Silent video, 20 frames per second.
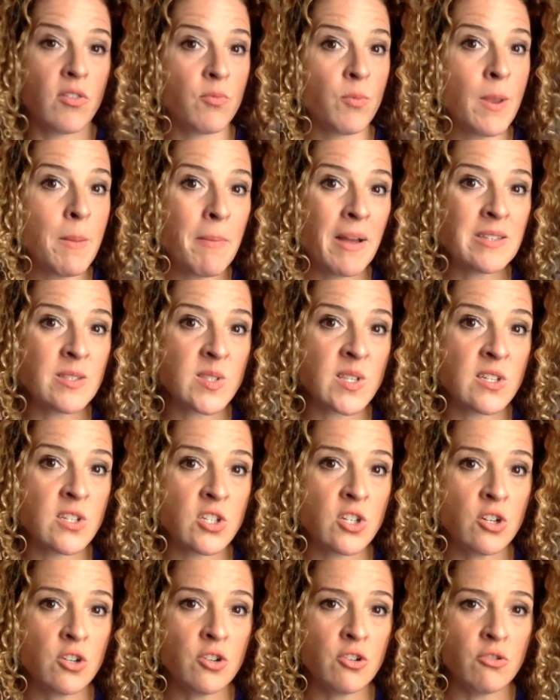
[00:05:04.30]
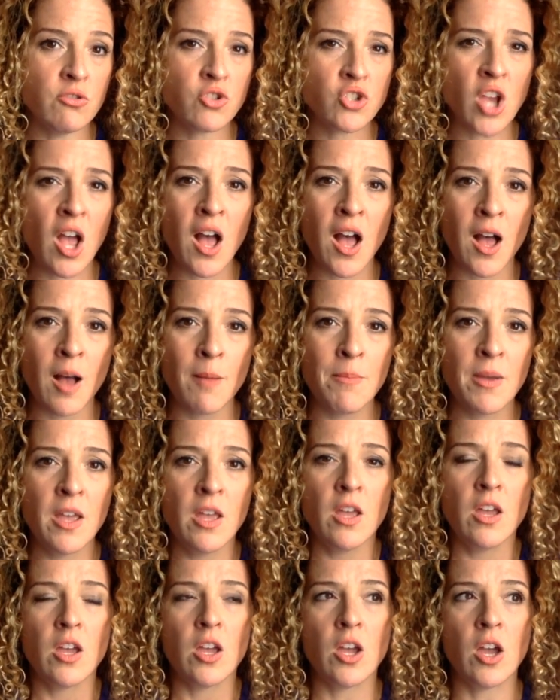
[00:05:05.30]
3 months into your new job,
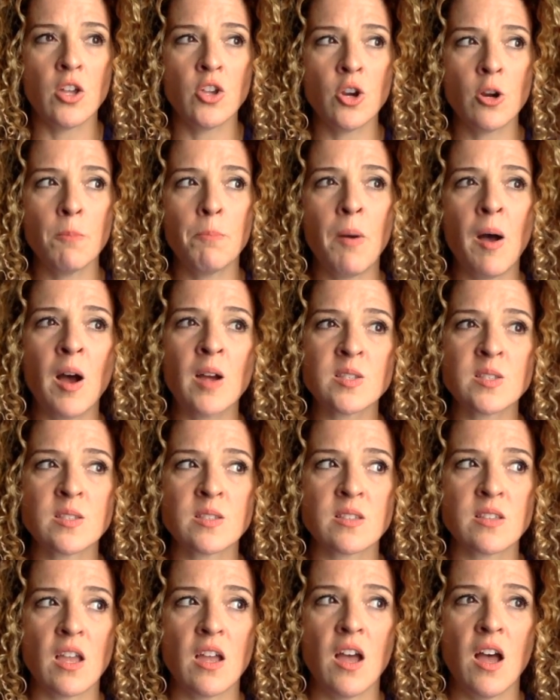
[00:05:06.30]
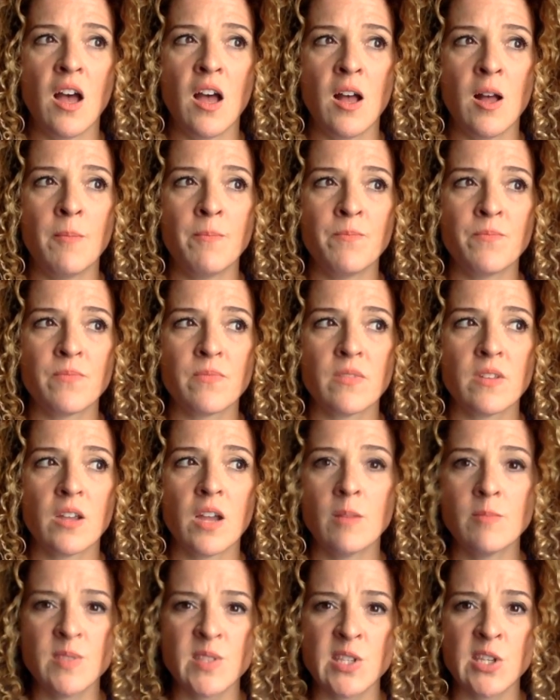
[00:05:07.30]
your boss
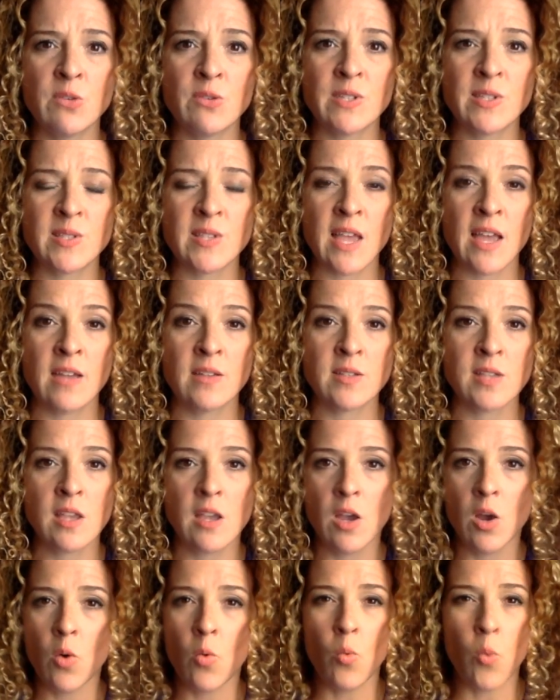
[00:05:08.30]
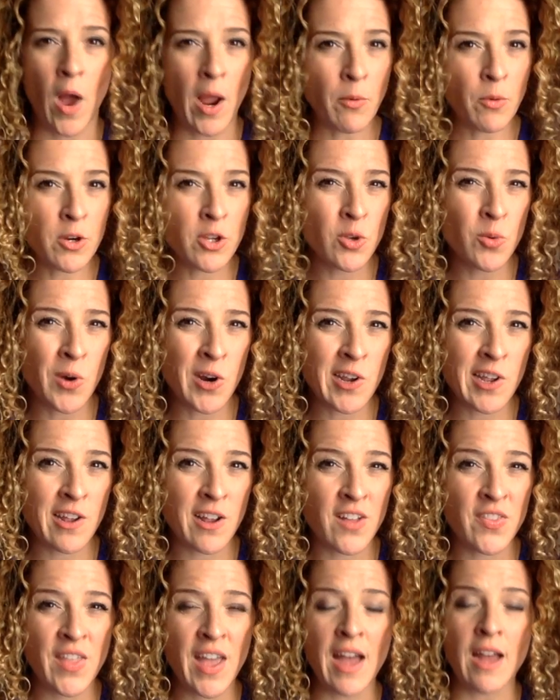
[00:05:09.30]
comes to you and says, why were you working
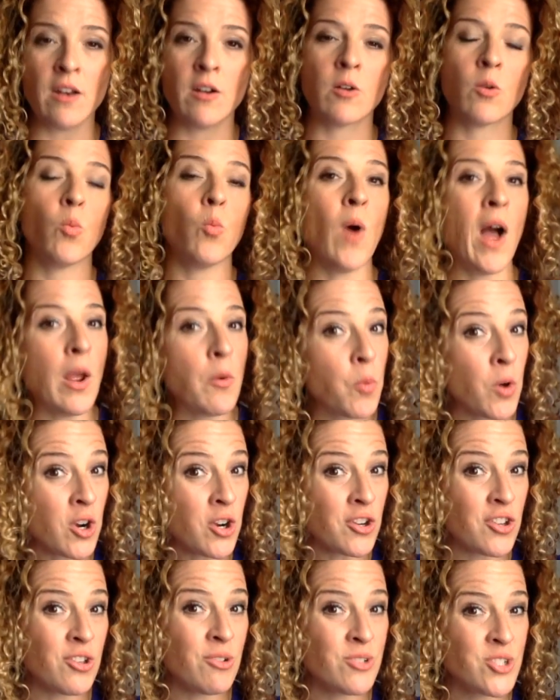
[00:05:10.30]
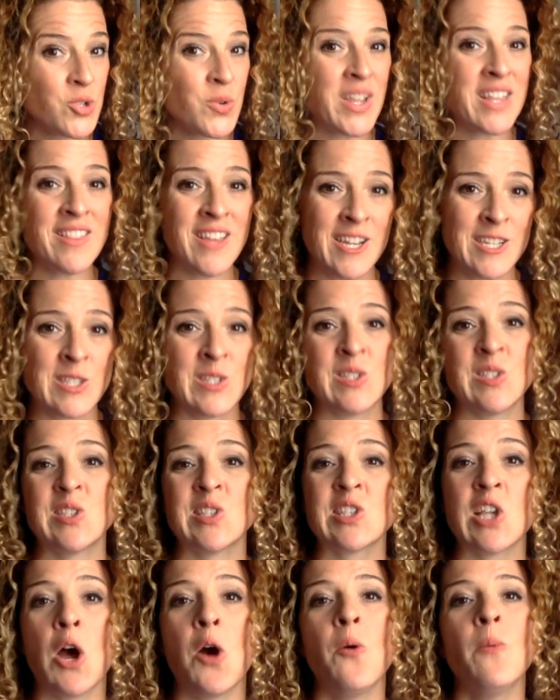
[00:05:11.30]
on that? Or why weren't you doing this?
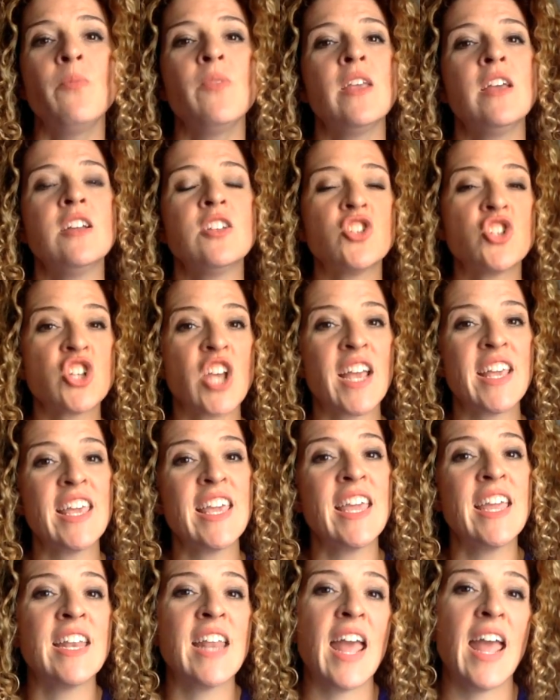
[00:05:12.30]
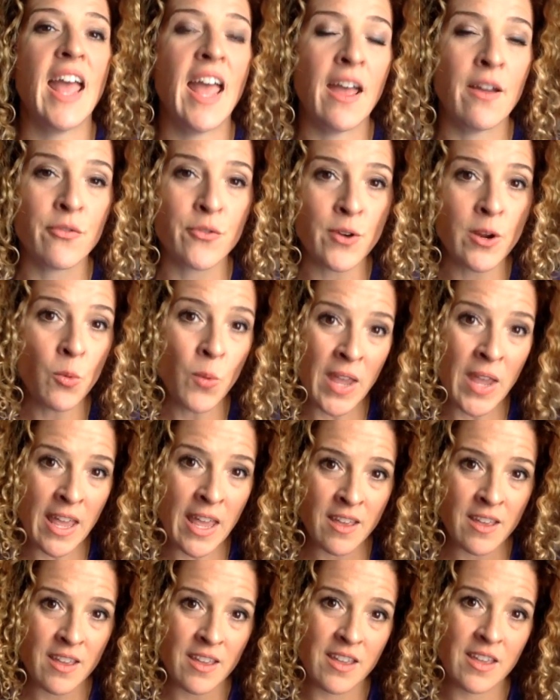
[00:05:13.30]
So checking in every
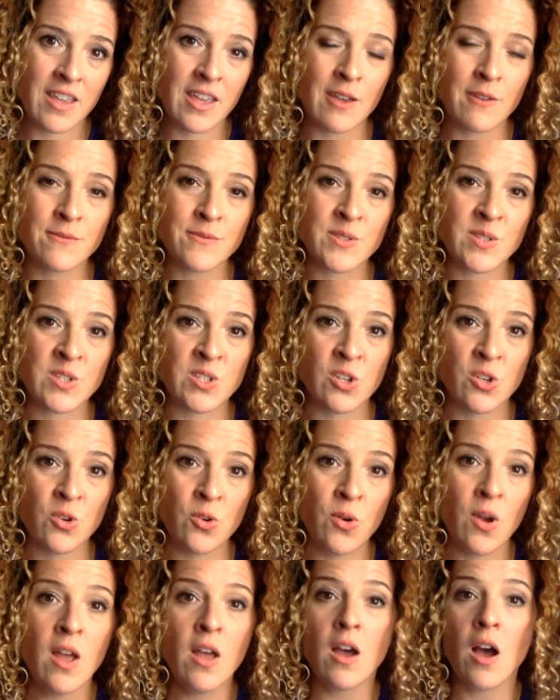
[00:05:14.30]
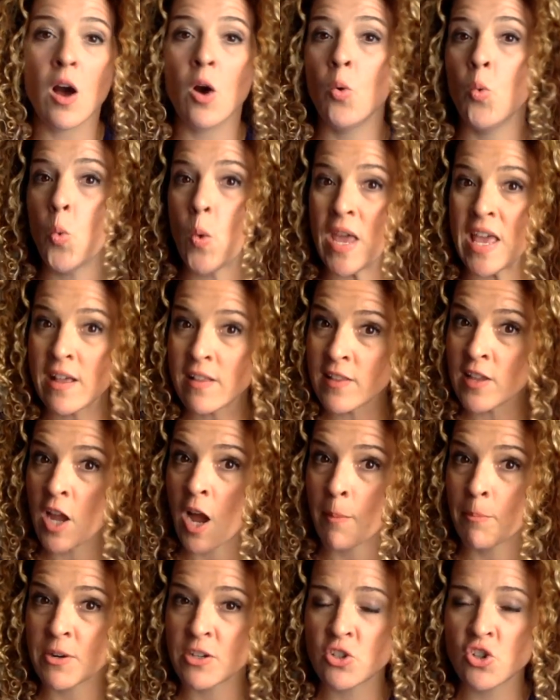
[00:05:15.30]
week gives you a weekly
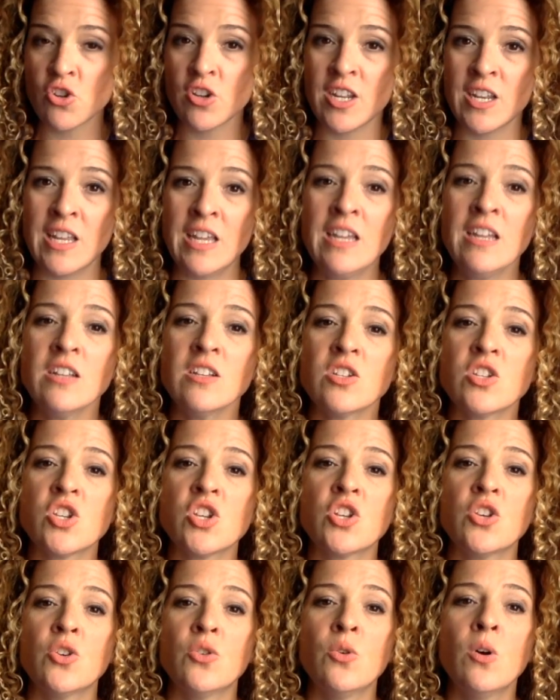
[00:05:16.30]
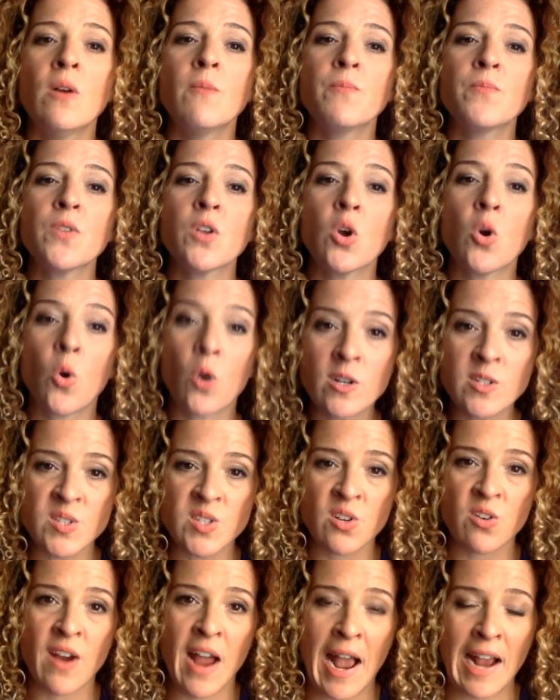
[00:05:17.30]
opportunity to course
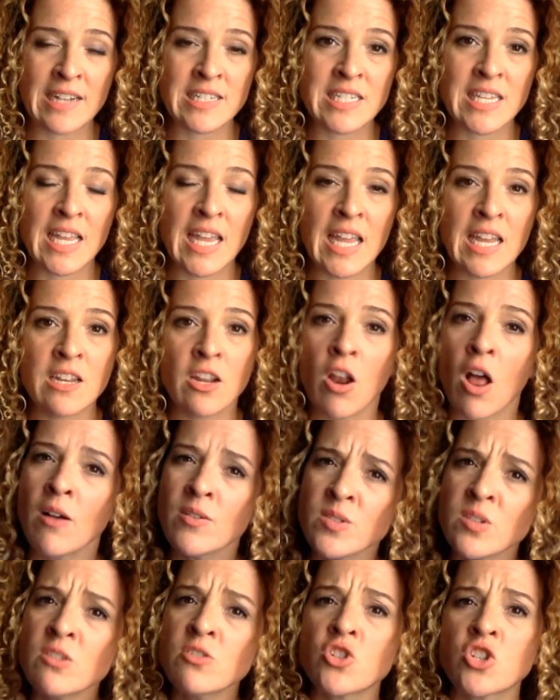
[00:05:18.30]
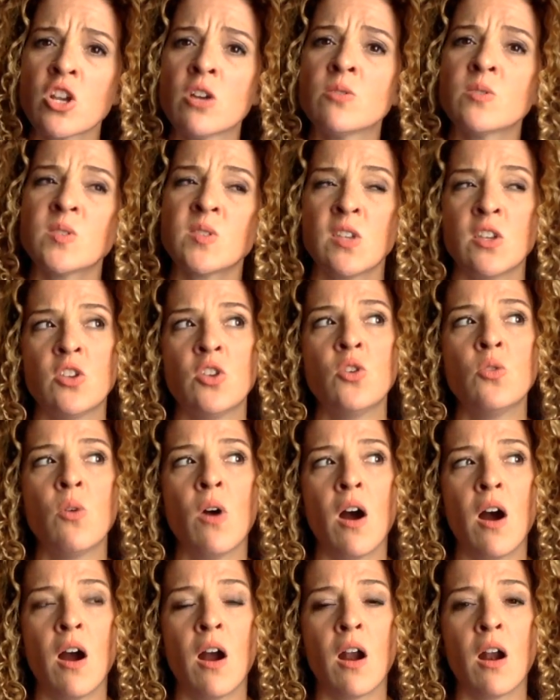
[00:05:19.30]
correct. And it also shows that you
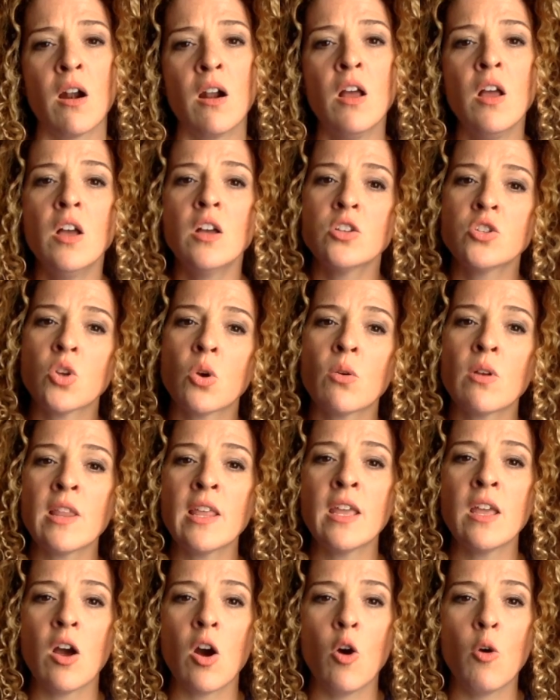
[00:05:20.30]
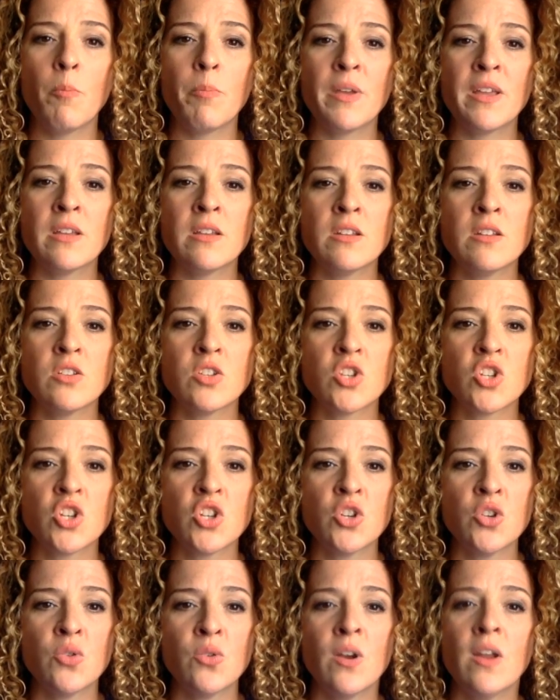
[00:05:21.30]
are totally open
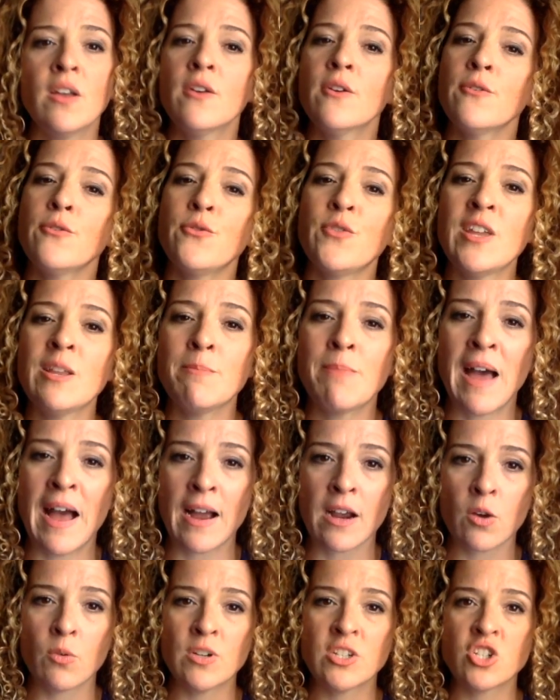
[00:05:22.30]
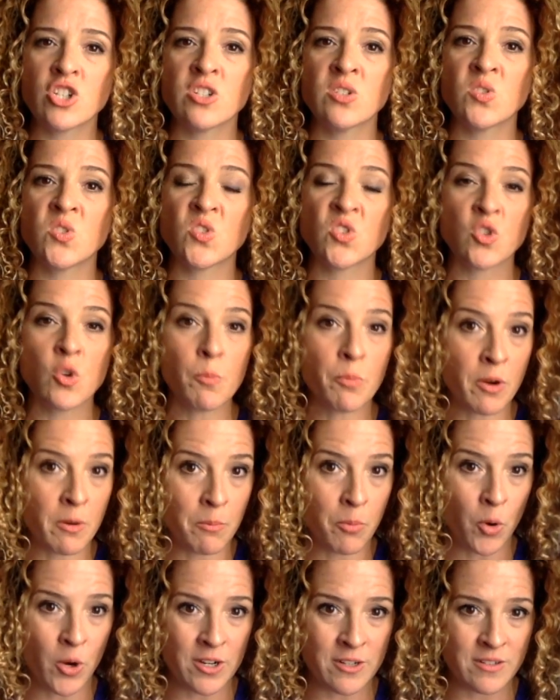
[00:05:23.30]
to feedback, which is super
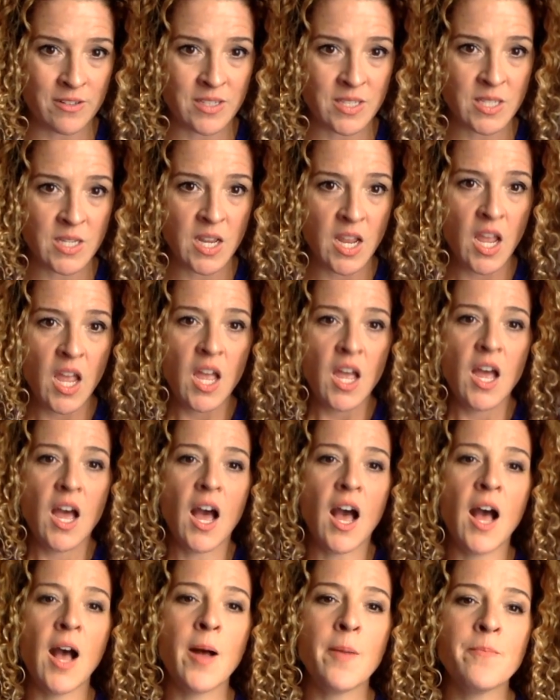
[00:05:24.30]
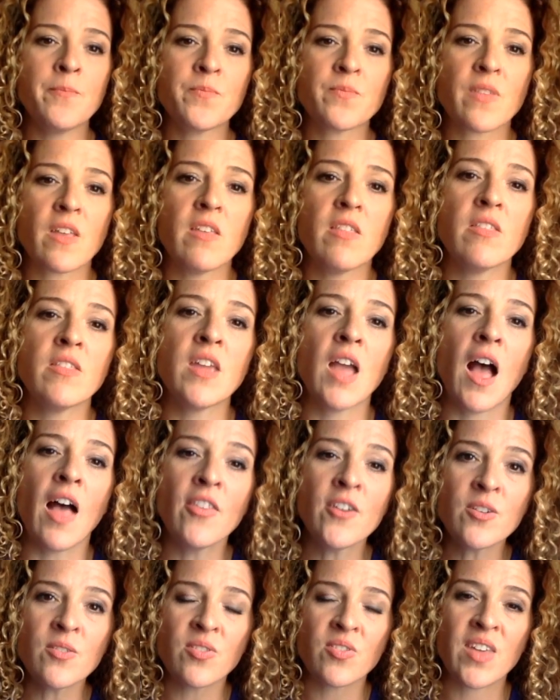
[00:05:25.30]
important. The
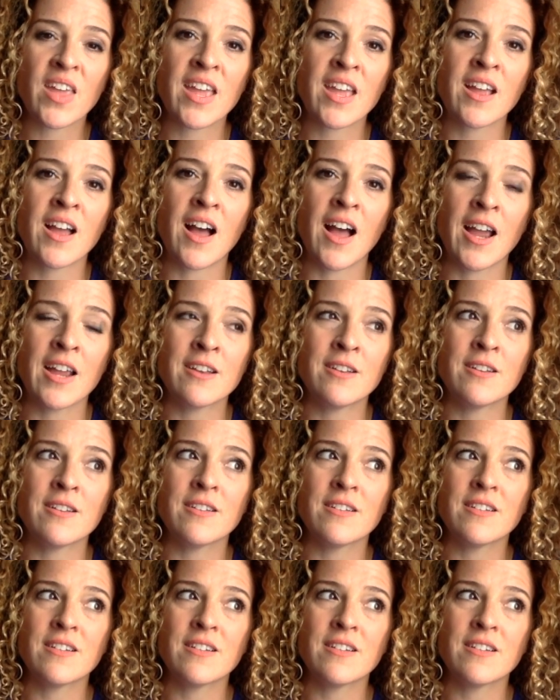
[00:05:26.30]
other thing I'd